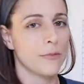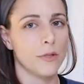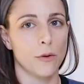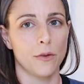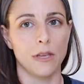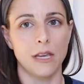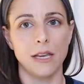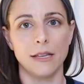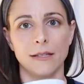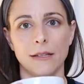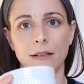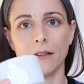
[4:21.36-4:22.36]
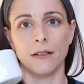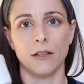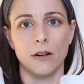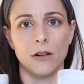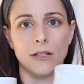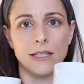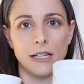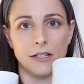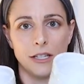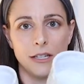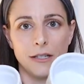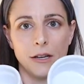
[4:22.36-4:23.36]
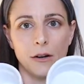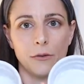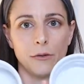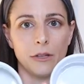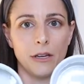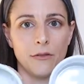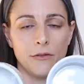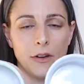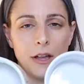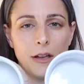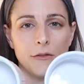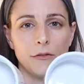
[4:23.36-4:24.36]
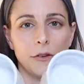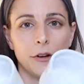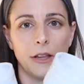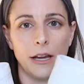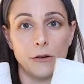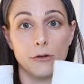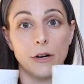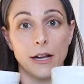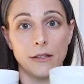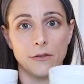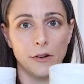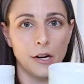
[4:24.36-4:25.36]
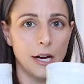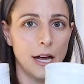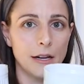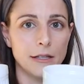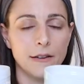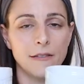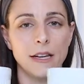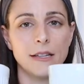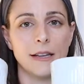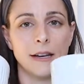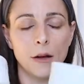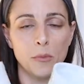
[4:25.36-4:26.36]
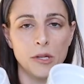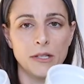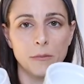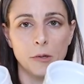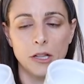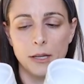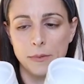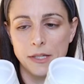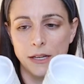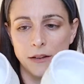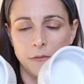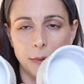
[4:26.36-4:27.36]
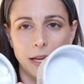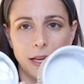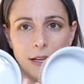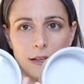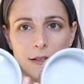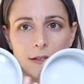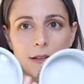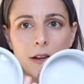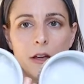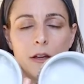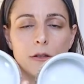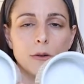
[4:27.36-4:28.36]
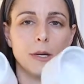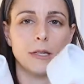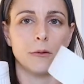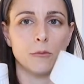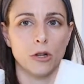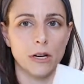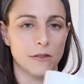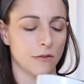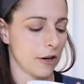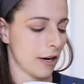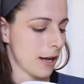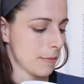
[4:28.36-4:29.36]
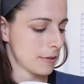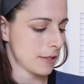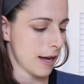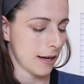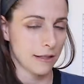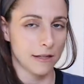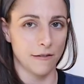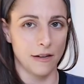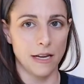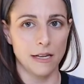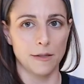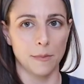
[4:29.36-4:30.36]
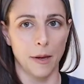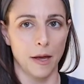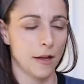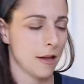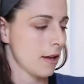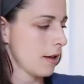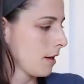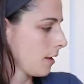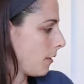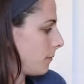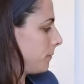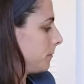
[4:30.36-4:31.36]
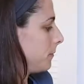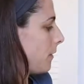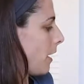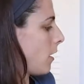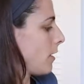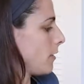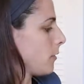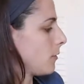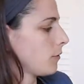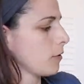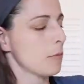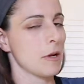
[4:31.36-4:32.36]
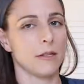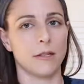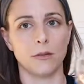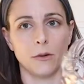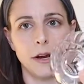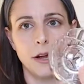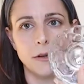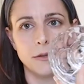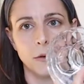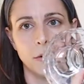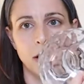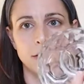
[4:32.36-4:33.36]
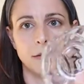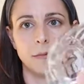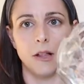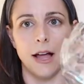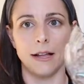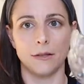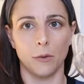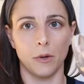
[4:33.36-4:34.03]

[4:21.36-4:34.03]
so these little dishes are really fun for like transferring activities, and I'll put some clips in of my kids doing some transferring activities, but I got those from Montessori. I also got some glass